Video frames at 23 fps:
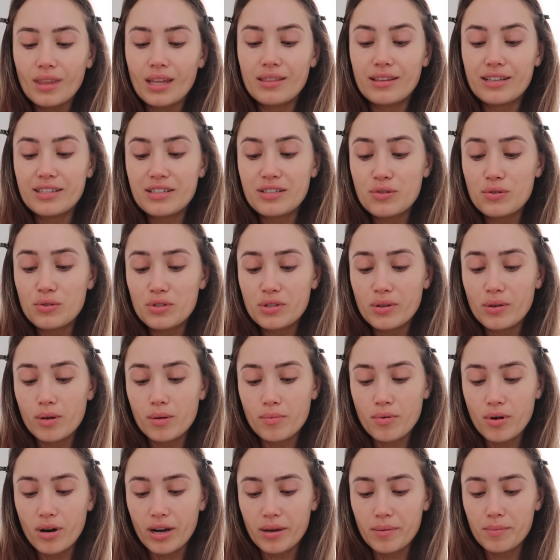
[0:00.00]
This is also a
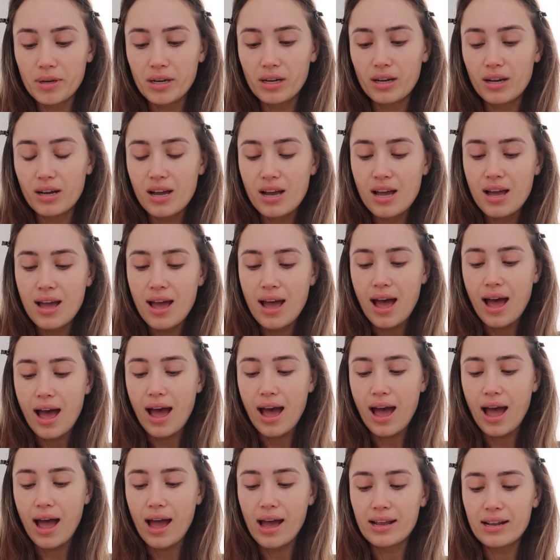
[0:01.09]
primer
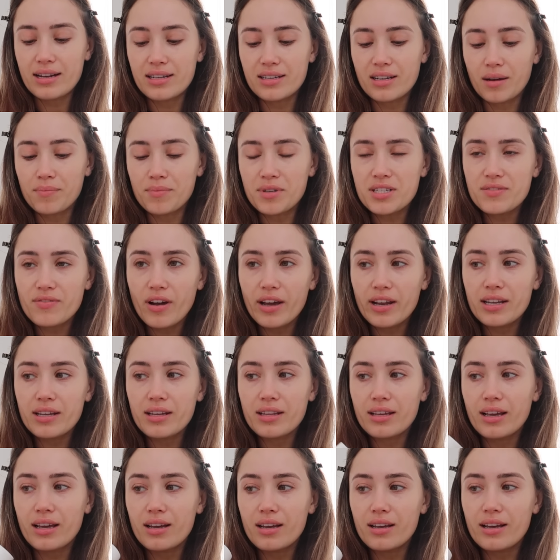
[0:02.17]
and I'm just
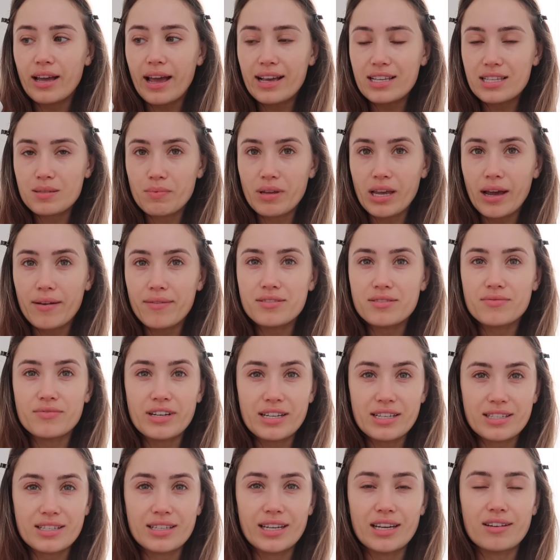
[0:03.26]
finding SPFs
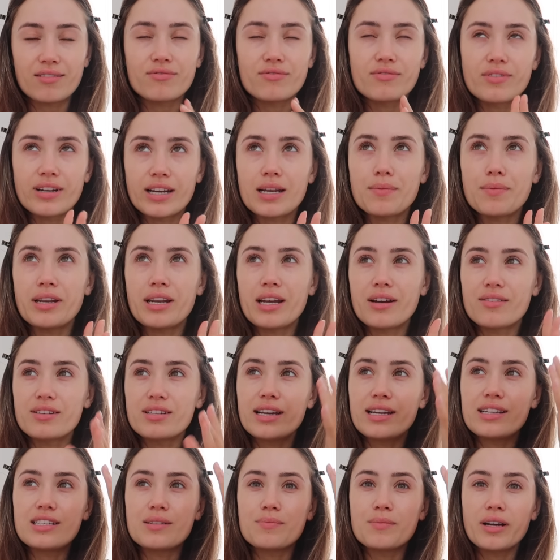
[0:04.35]
recently have really been
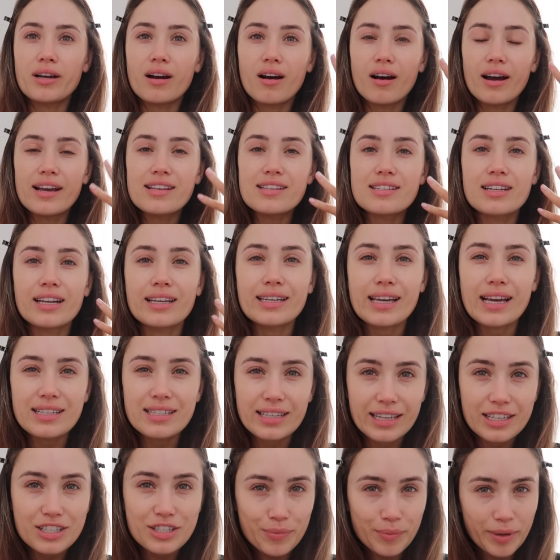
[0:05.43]
irritating my eyes and like
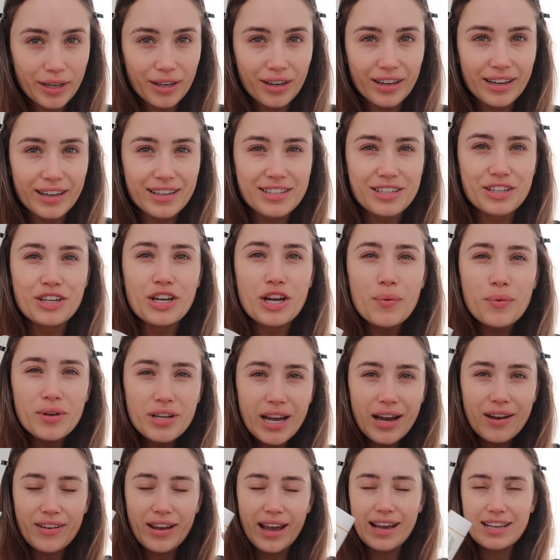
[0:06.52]
getting into my eyes. And you know when you
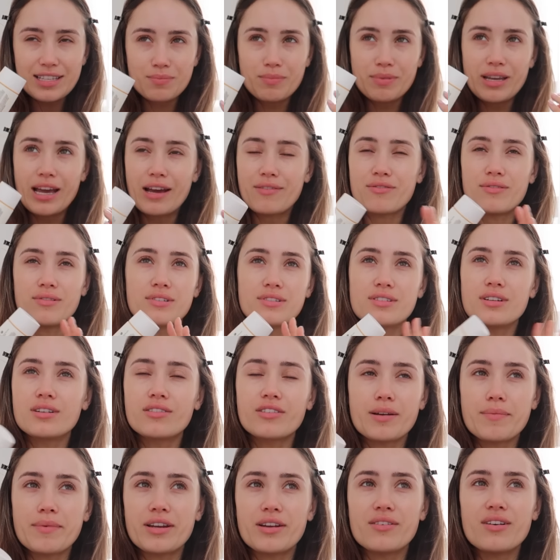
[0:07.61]
have SPF or sun
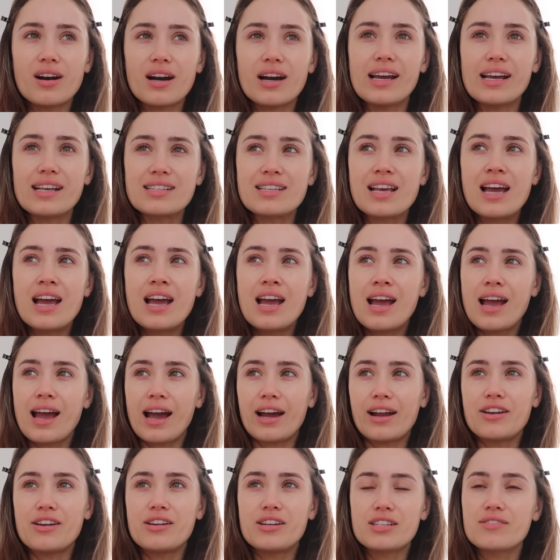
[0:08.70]
cream in your eyes
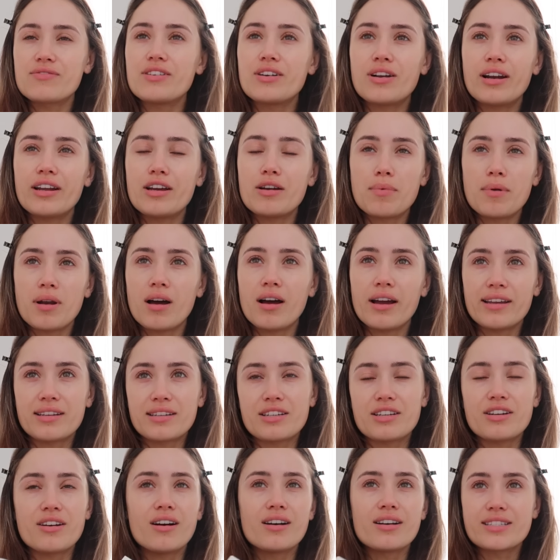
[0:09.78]
and you just feel like you're blind
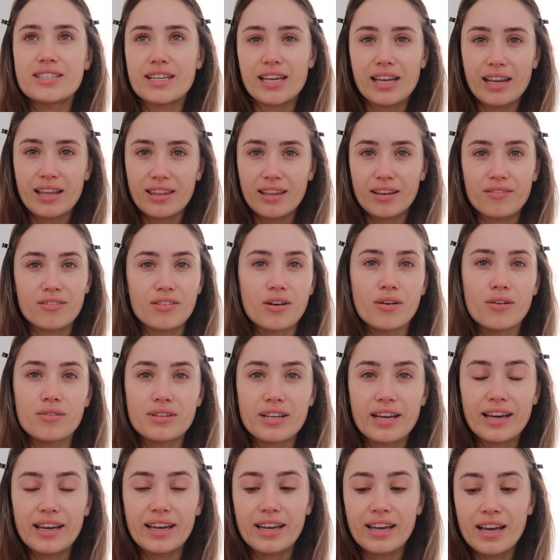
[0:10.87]
and you can't see anything for the whole
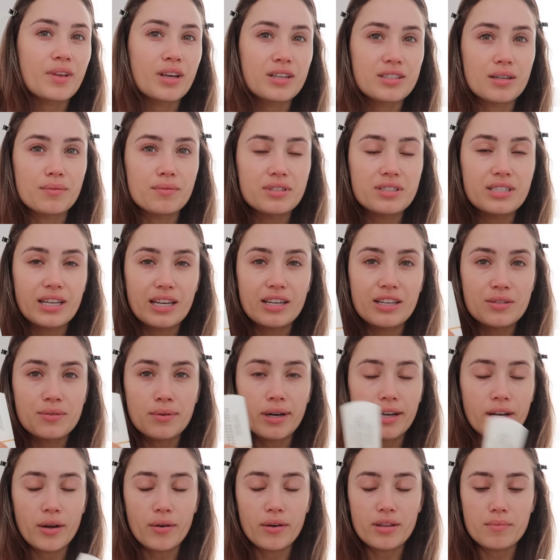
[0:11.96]
day. So I'm just sticking to what
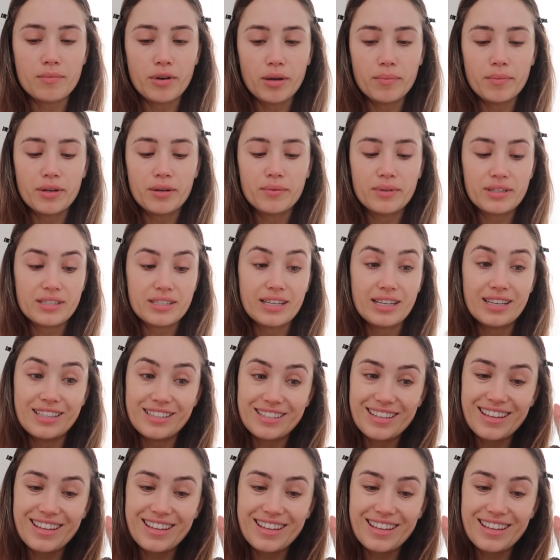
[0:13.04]
I know at the moment, which is